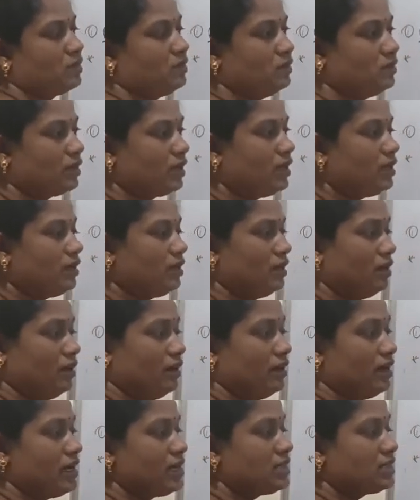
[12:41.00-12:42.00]
Okay.
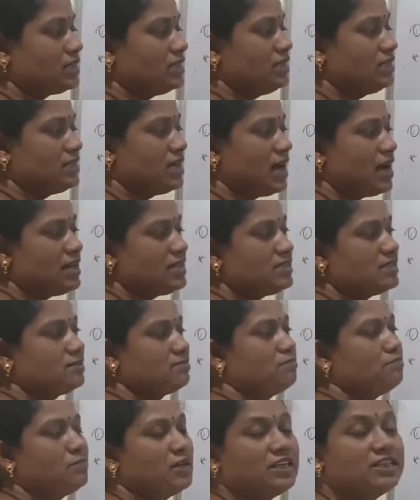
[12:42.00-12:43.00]
Next, it has
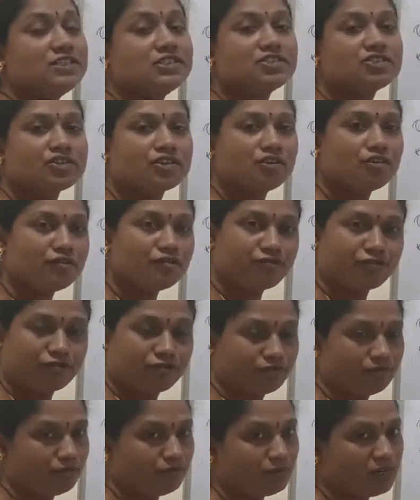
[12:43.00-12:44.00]
plenty of
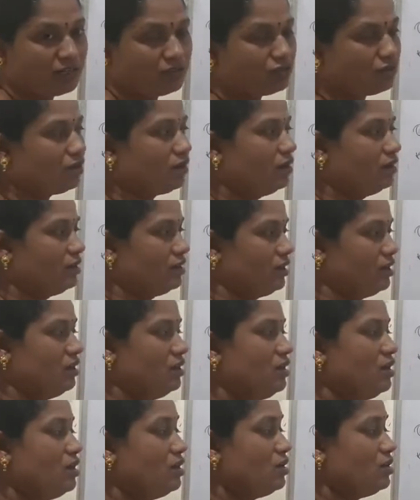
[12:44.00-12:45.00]
mitochondria.
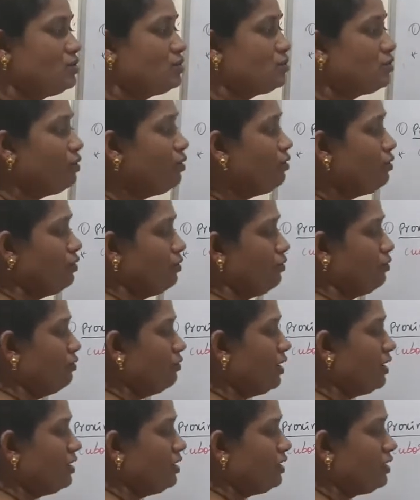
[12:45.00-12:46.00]
So
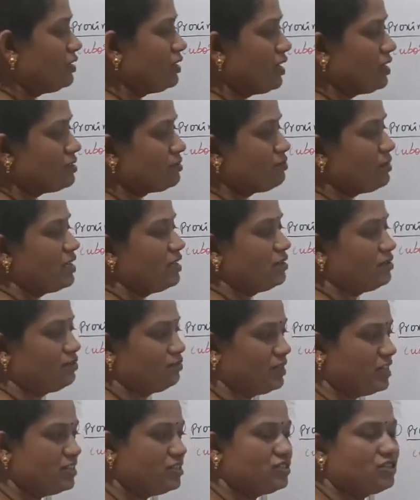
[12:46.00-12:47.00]
why it has
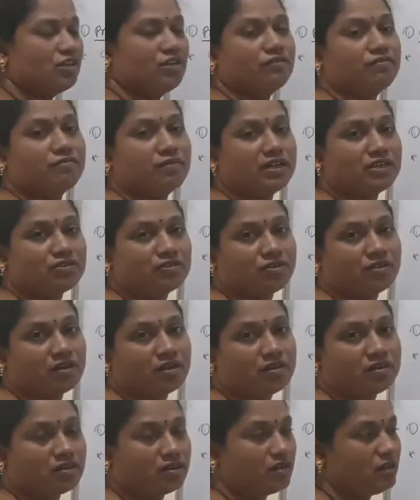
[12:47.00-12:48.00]
plenty of
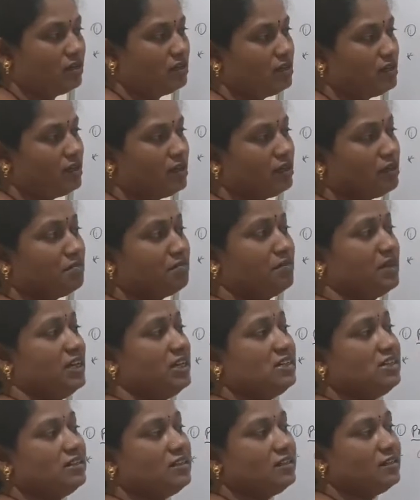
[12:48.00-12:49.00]
mitochondria? Here
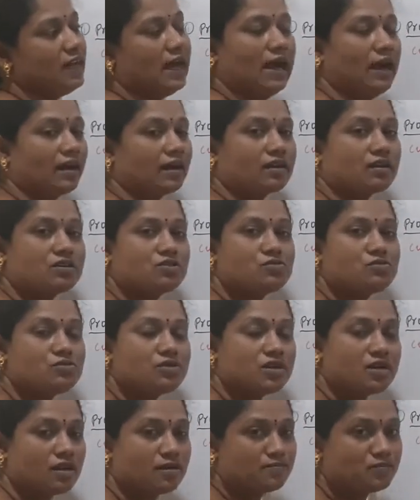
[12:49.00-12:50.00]
mainly active
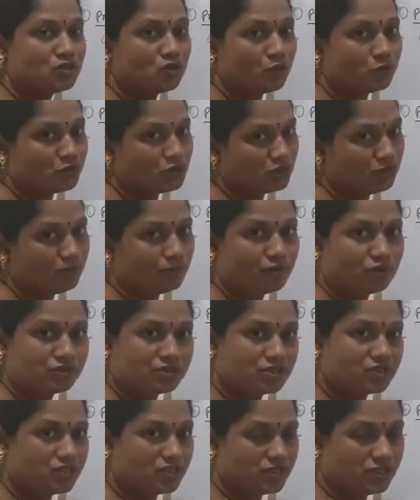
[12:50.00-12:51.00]
reabsorption
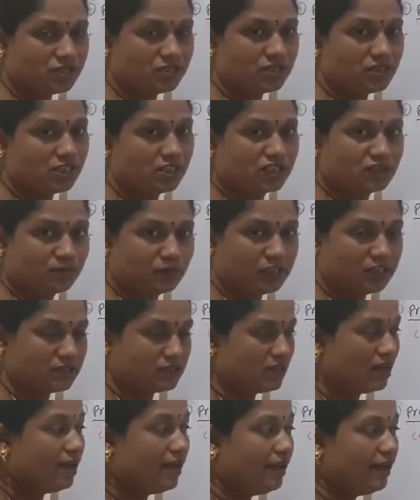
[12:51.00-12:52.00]
processes takes place.
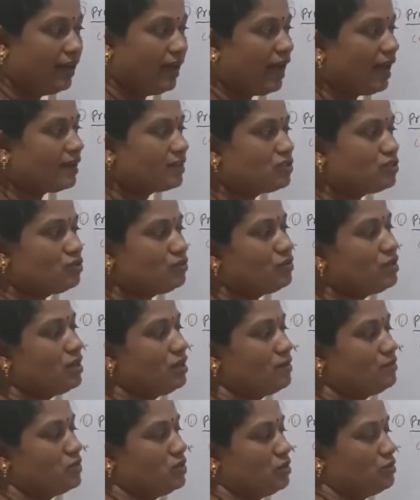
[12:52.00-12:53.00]
Active
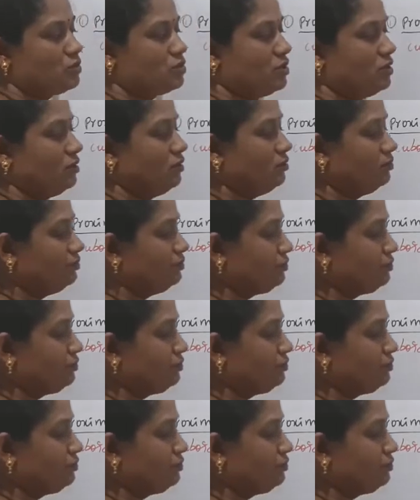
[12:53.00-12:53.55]
reabsorption.